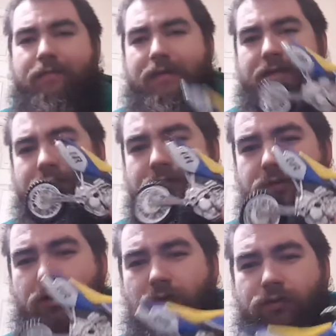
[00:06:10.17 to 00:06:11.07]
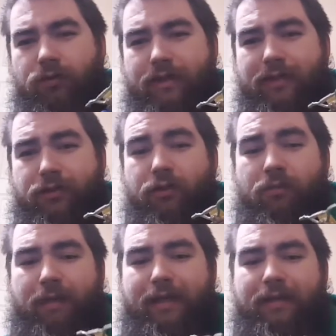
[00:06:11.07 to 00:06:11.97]
because there's also these
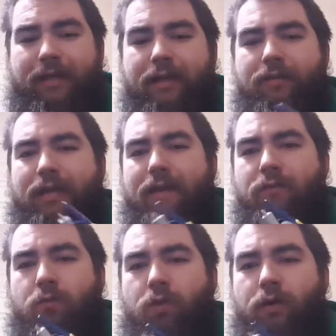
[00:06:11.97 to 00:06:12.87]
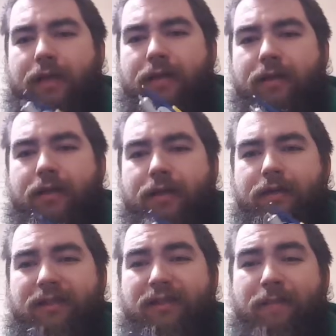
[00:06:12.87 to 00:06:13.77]
dirt bikes in here that have working
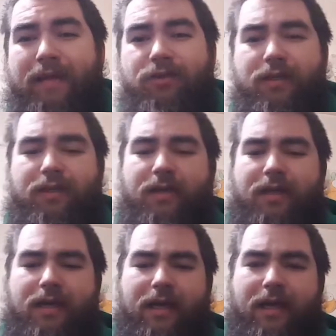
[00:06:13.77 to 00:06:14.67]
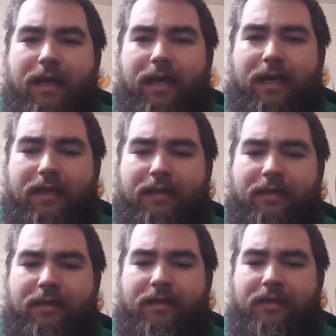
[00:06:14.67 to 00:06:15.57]
suspension, and